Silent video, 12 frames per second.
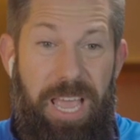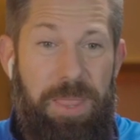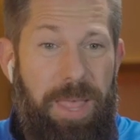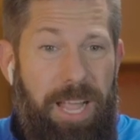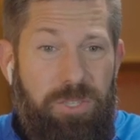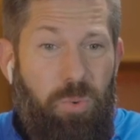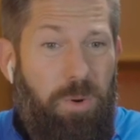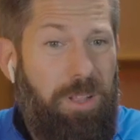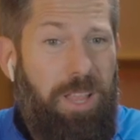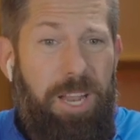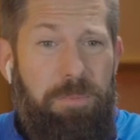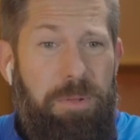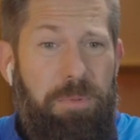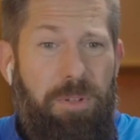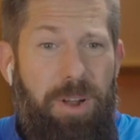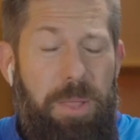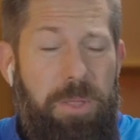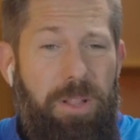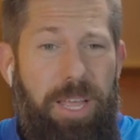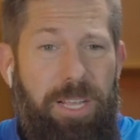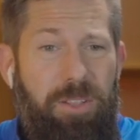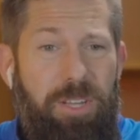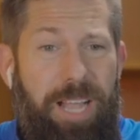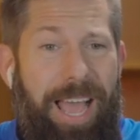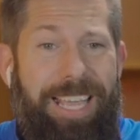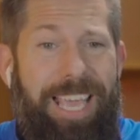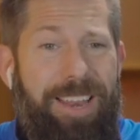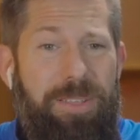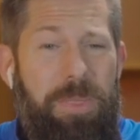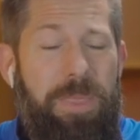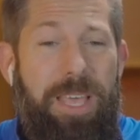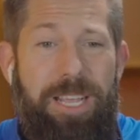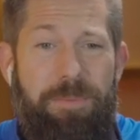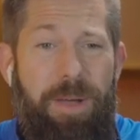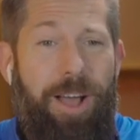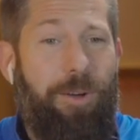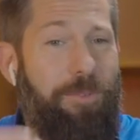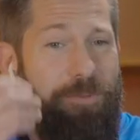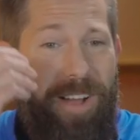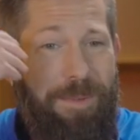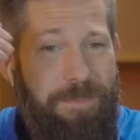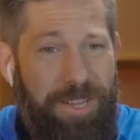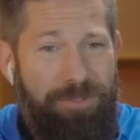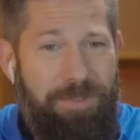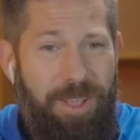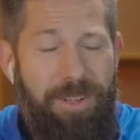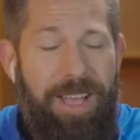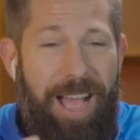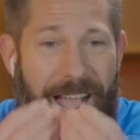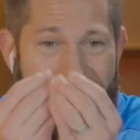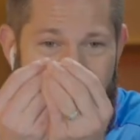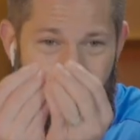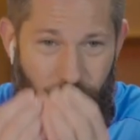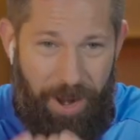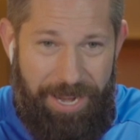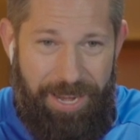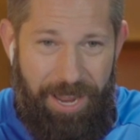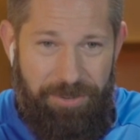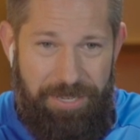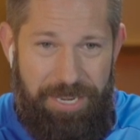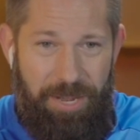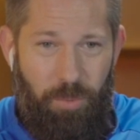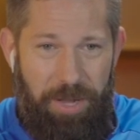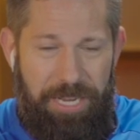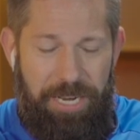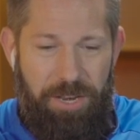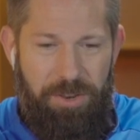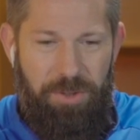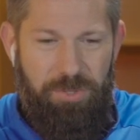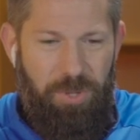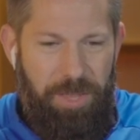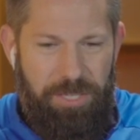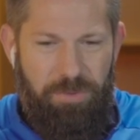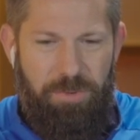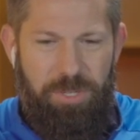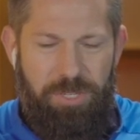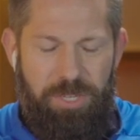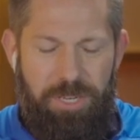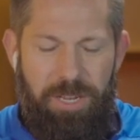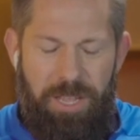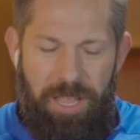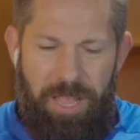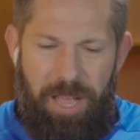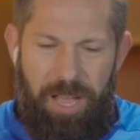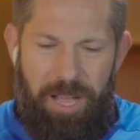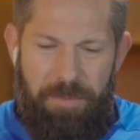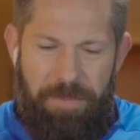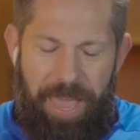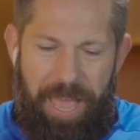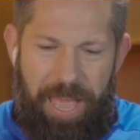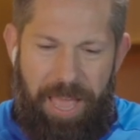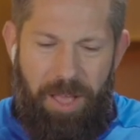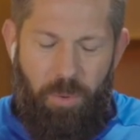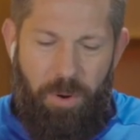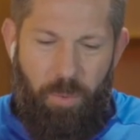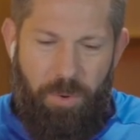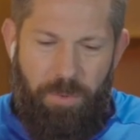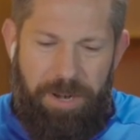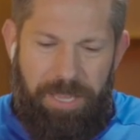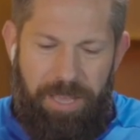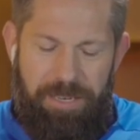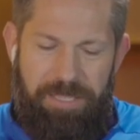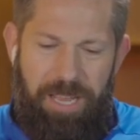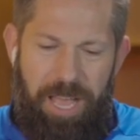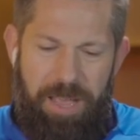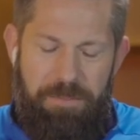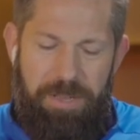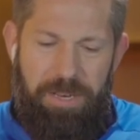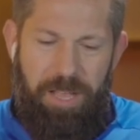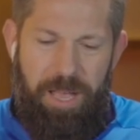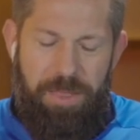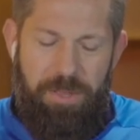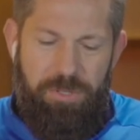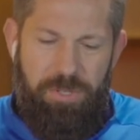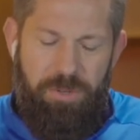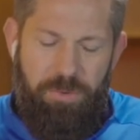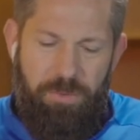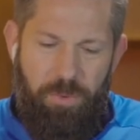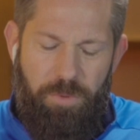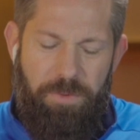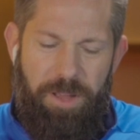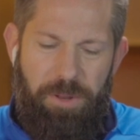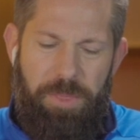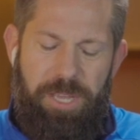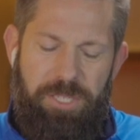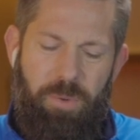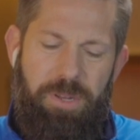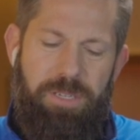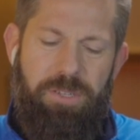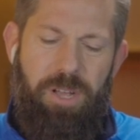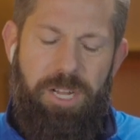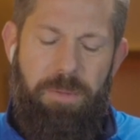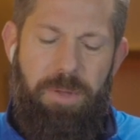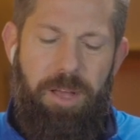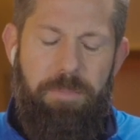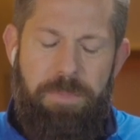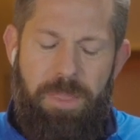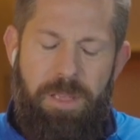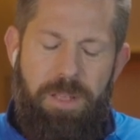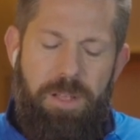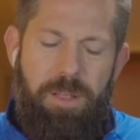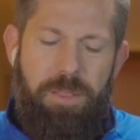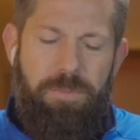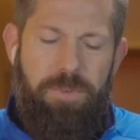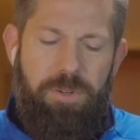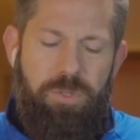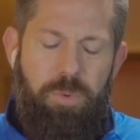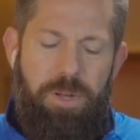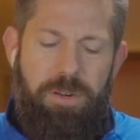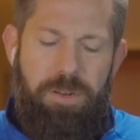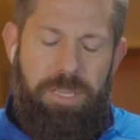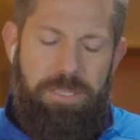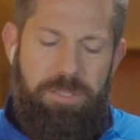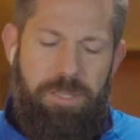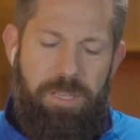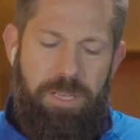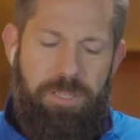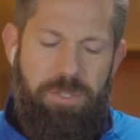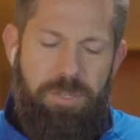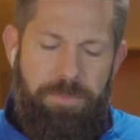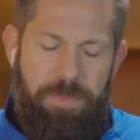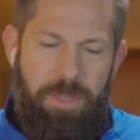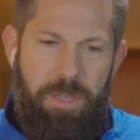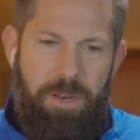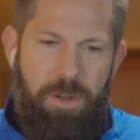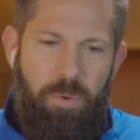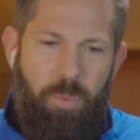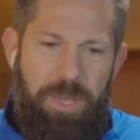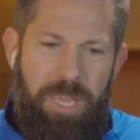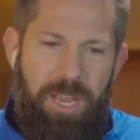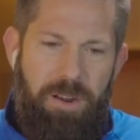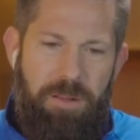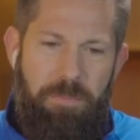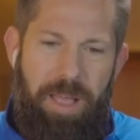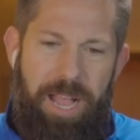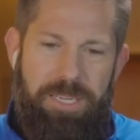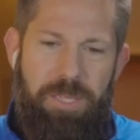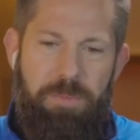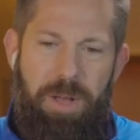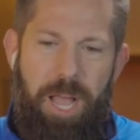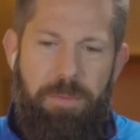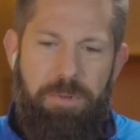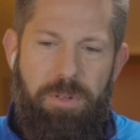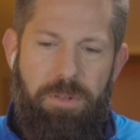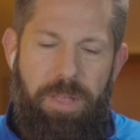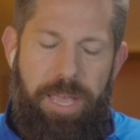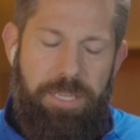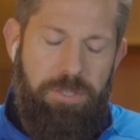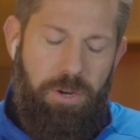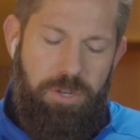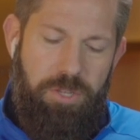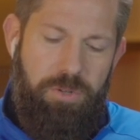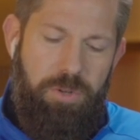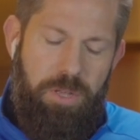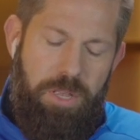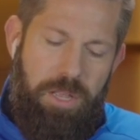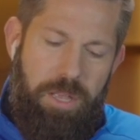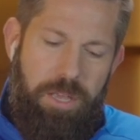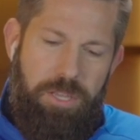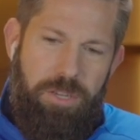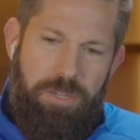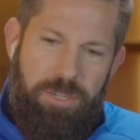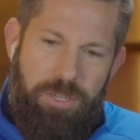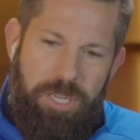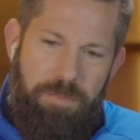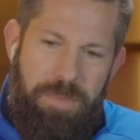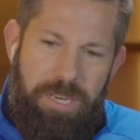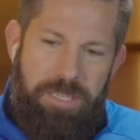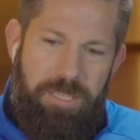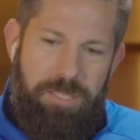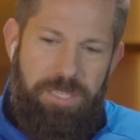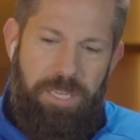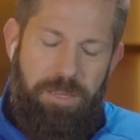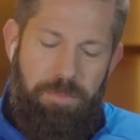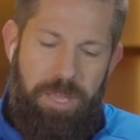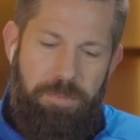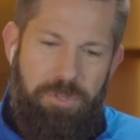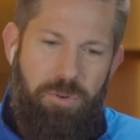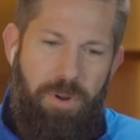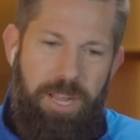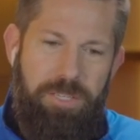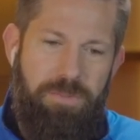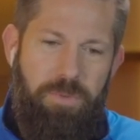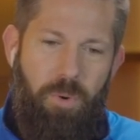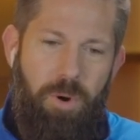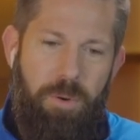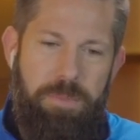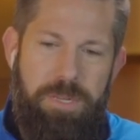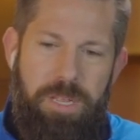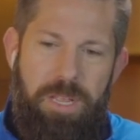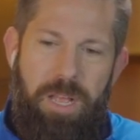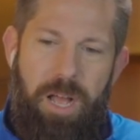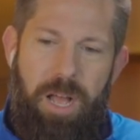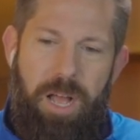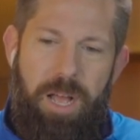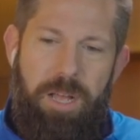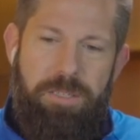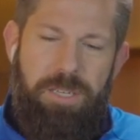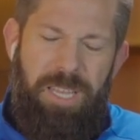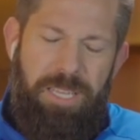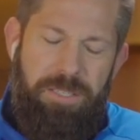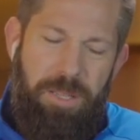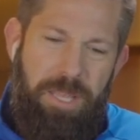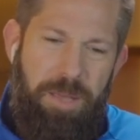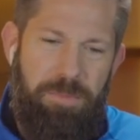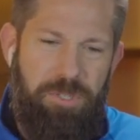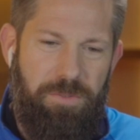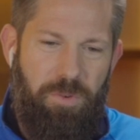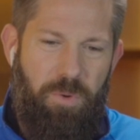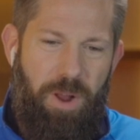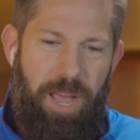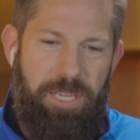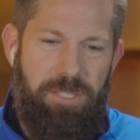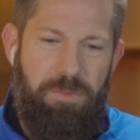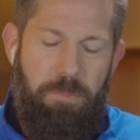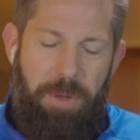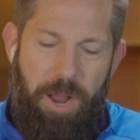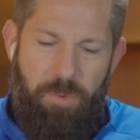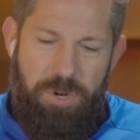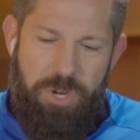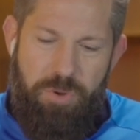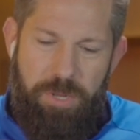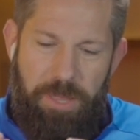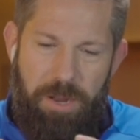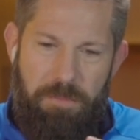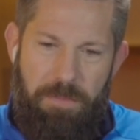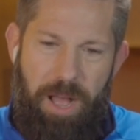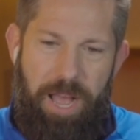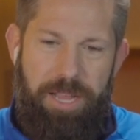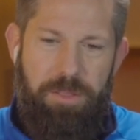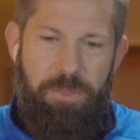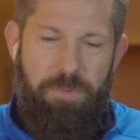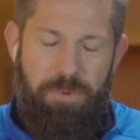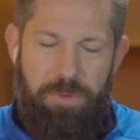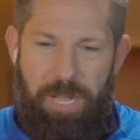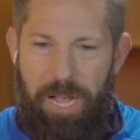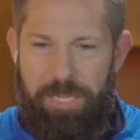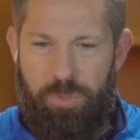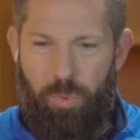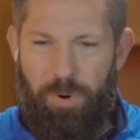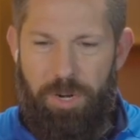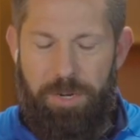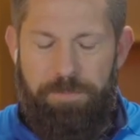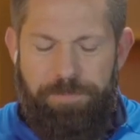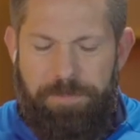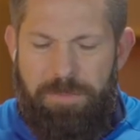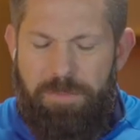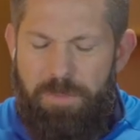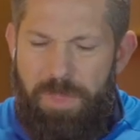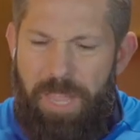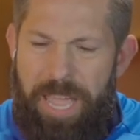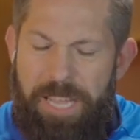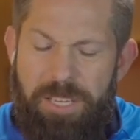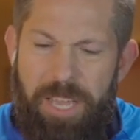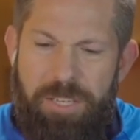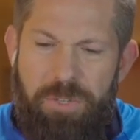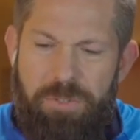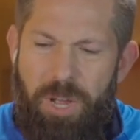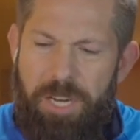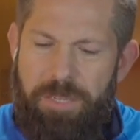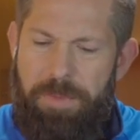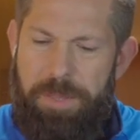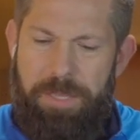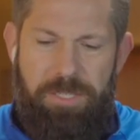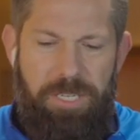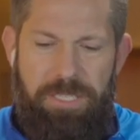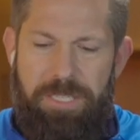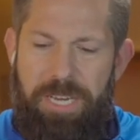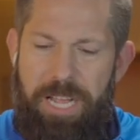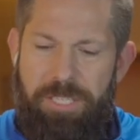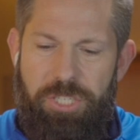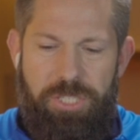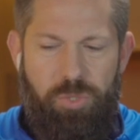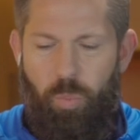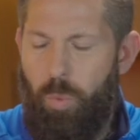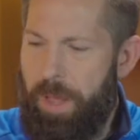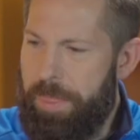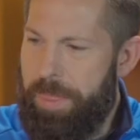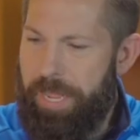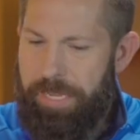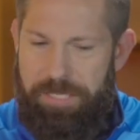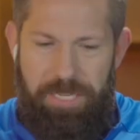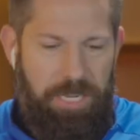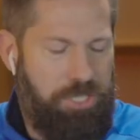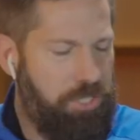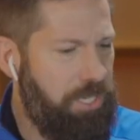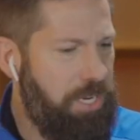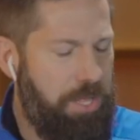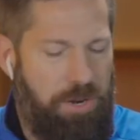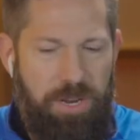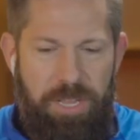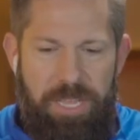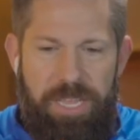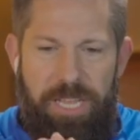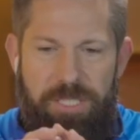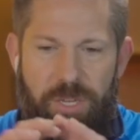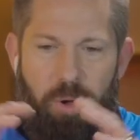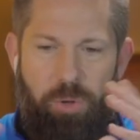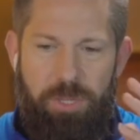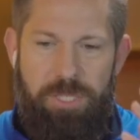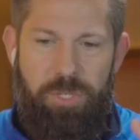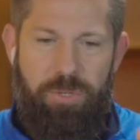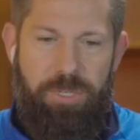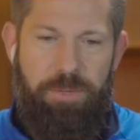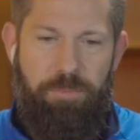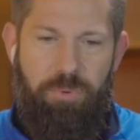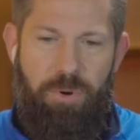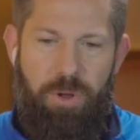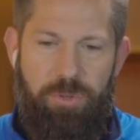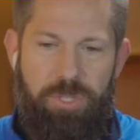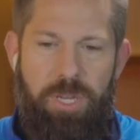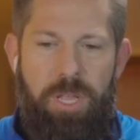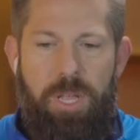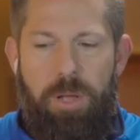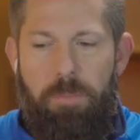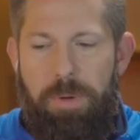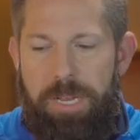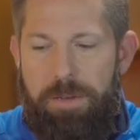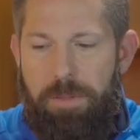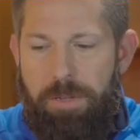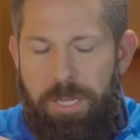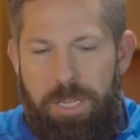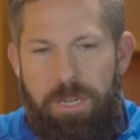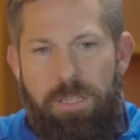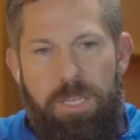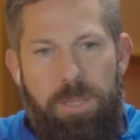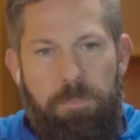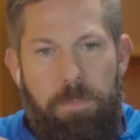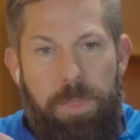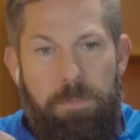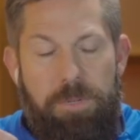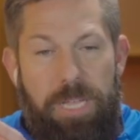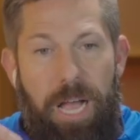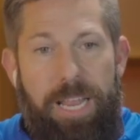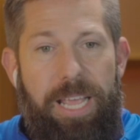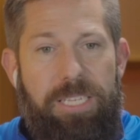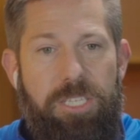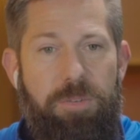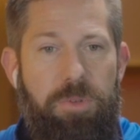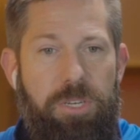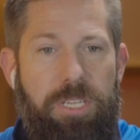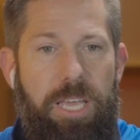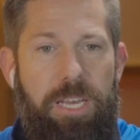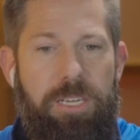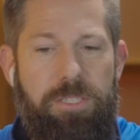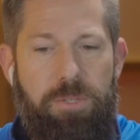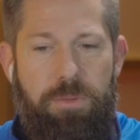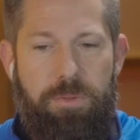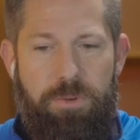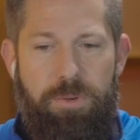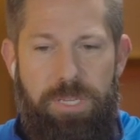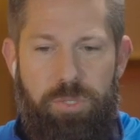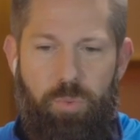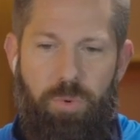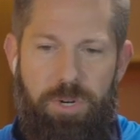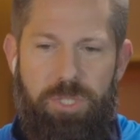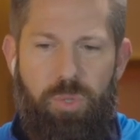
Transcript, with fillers: And that's where a lot of people are at. They're like, look, I can't even think about five minutes from now. I need right now today. What can I do? So that's really good. Um, we're running out of time, but there's two final things I want to talk about. The first one is this. You know, we hear it Back to the Bible, as are you. You're, you're committed to seeing people transformed uh, into the image of Christ by renewing their mind through God's Word. And, and you talked about this. It's not just one thing. It's not just another. It's a holistic approach. But clearly, the, the, God has communicated us through His Word.